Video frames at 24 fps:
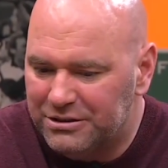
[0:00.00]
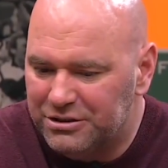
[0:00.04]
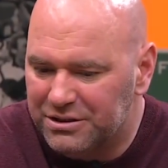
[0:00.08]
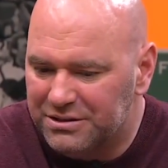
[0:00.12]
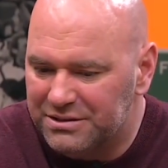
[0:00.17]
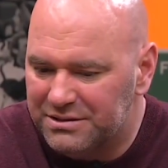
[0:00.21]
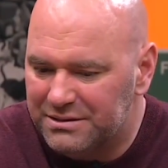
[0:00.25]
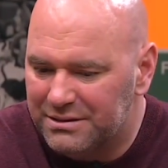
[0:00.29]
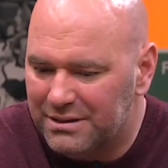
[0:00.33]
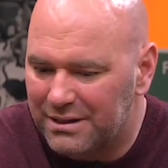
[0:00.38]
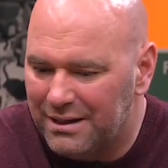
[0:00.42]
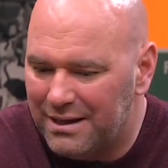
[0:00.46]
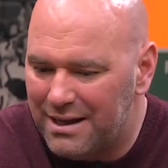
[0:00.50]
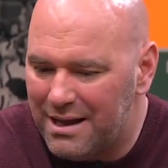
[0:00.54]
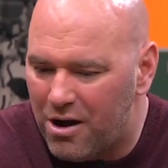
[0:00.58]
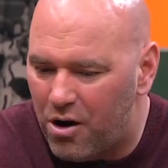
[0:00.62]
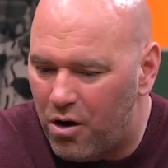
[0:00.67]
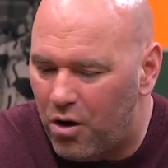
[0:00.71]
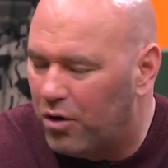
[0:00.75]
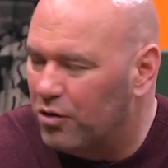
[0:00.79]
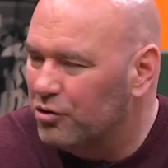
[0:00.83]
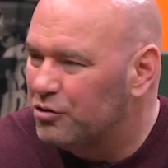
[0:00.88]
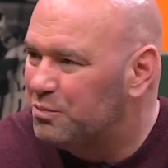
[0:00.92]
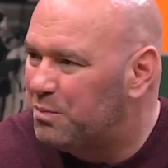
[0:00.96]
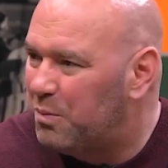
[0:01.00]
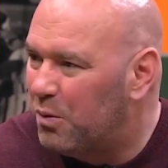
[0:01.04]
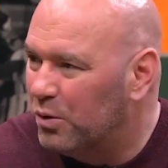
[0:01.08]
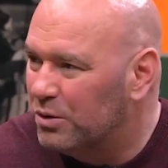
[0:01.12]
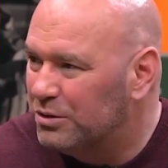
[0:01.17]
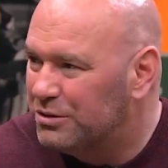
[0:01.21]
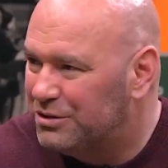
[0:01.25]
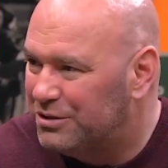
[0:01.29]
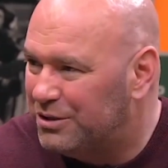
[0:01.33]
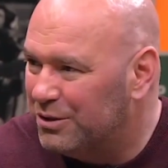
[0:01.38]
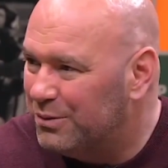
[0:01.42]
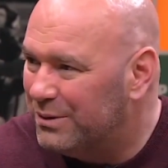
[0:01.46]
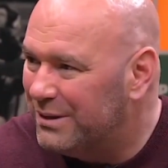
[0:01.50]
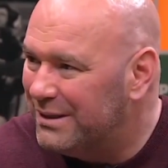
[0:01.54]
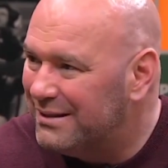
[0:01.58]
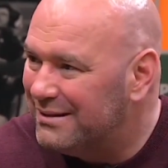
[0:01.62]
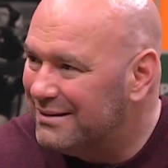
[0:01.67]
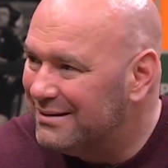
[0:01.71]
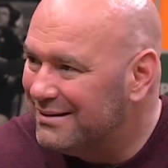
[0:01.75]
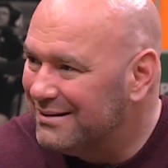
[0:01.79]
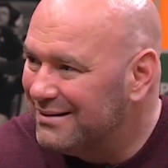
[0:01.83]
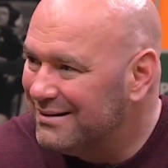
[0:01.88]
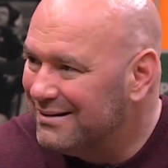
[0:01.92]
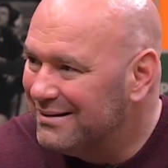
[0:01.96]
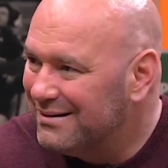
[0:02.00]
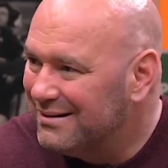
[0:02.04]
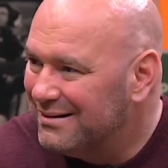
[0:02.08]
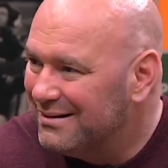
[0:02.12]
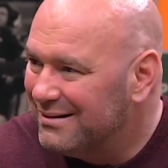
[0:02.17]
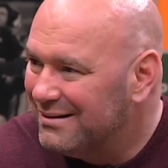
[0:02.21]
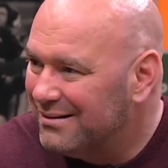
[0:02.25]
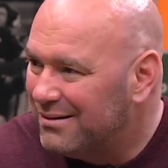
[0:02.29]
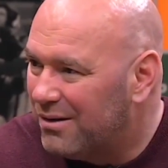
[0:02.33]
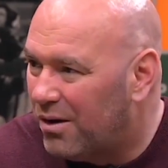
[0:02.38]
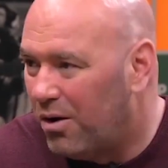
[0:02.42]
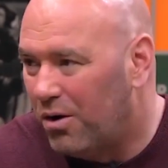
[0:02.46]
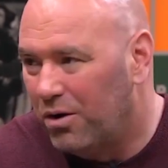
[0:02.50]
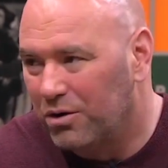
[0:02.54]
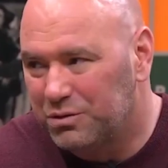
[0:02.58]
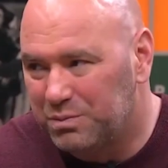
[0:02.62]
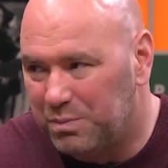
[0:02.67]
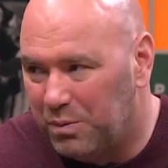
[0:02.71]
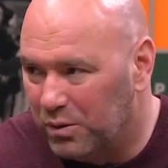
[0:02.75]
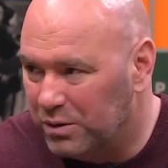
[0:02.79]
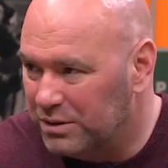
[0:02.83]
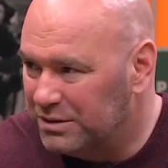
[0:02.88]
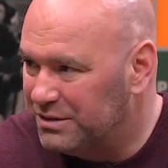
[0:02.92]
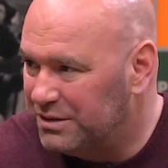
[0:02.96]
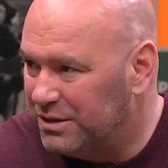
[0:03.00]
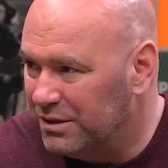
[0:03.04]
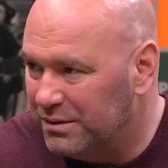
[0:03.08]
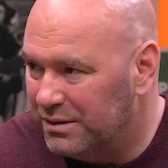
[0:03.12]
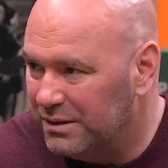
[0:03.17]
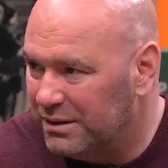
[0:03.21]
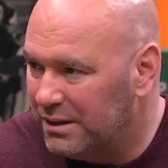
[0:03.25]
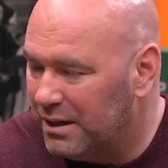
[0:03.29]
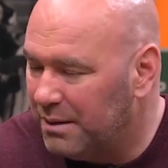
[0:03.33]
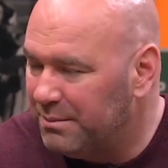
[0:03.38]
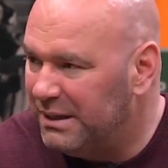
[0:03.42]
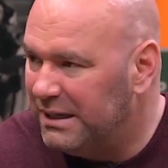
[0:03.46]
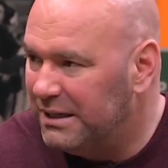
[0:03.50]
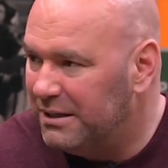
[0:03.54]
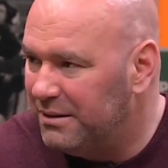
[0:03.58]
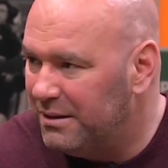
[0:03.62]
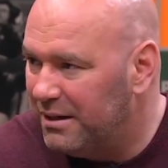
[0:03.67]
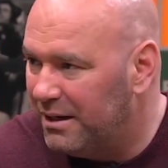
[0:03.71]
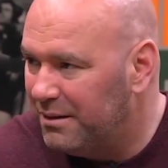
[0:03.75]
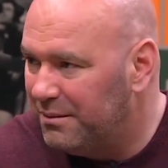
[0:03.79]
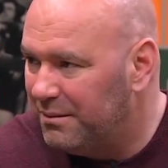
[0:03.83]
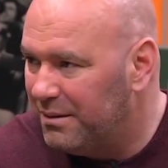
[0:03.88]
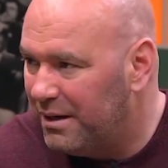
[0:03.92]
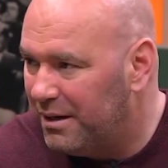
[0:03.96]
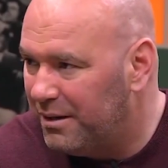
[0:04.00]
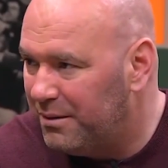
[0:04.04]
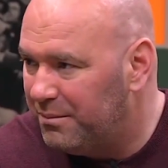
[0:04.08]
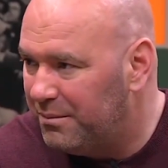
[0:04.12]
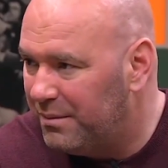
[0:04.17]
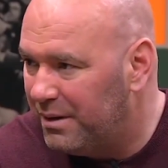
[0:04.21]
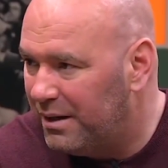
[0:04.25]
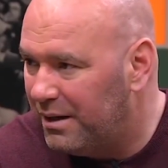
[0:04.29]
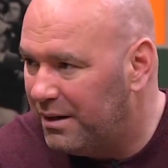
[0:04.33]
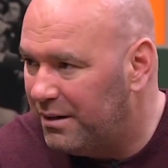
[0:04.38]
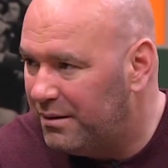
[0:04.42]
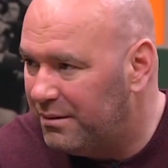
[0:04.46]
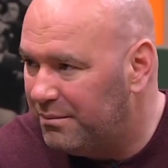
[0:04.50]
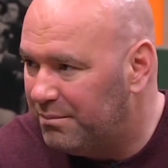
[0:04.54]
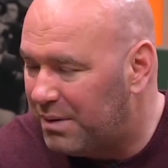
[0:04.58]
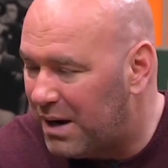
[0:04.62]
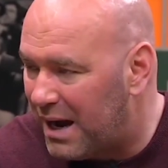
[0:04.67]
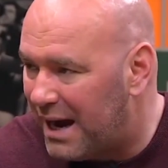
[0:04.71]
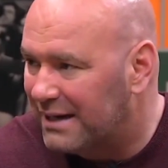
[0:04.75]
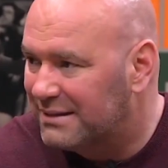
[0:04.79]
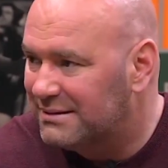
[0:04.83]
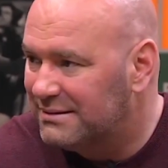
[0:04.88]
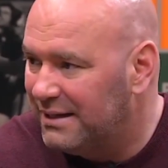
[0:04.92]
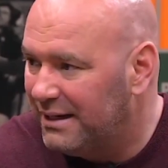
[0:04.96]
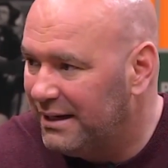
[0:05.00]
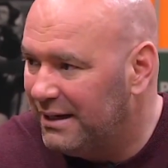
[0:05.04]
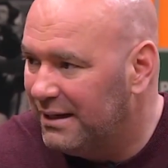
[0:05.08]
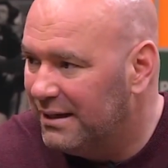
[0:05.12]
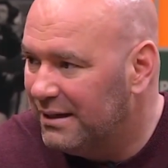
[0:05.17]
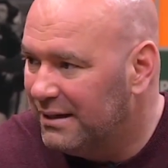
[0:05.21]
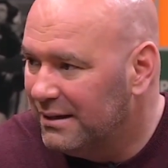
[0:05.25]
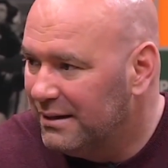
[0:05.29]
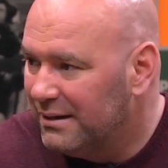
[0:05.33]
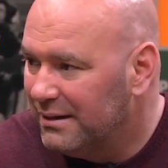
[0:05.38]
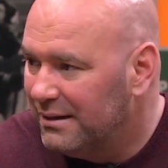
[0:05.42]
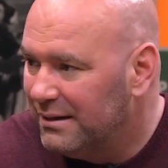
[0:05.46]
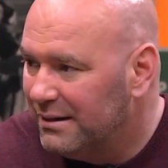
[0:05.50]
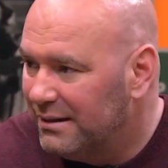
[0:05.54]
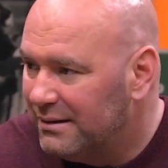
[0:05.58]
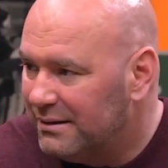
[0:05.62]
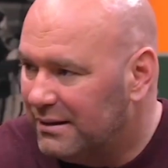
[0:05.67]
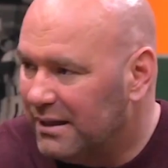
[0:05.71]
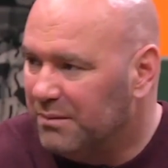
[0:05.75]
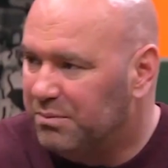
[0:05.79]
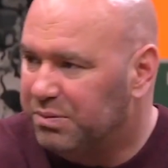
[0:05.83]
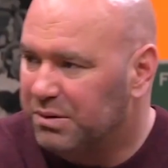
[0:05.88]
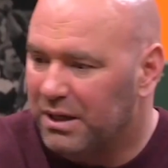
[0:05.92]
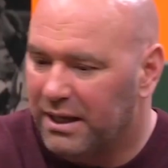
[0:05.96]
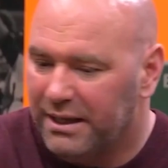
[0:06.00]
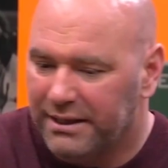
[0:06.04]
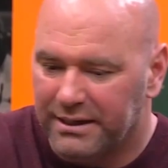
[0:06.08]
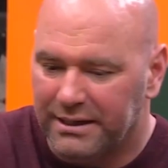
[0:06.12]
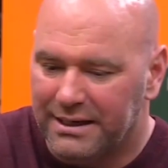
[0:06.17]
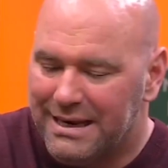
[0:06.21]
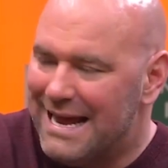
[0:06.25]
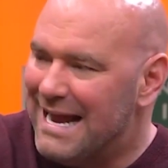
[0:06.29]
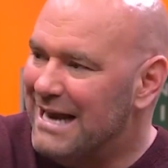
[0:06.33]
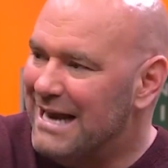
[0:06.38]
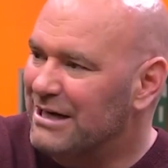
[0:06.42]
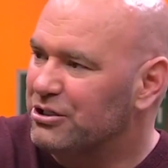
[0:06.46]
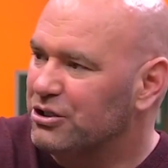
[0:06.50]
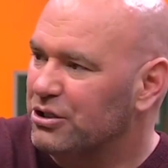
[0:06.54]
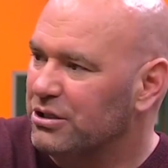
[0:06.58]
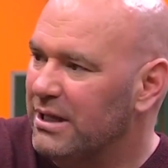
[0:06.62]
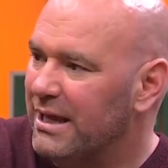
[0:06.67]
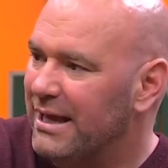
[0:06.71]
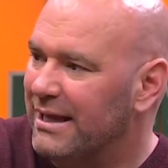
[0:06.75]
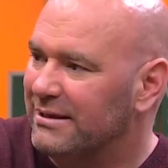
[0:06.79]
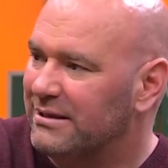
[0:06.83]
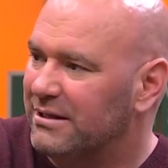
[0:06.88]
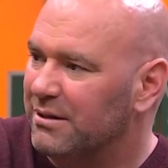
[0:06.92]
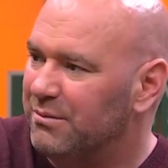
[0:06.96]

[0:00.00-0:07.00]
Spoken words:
It's just all sports do it. All sports do it. I mean, in boxing, they play the national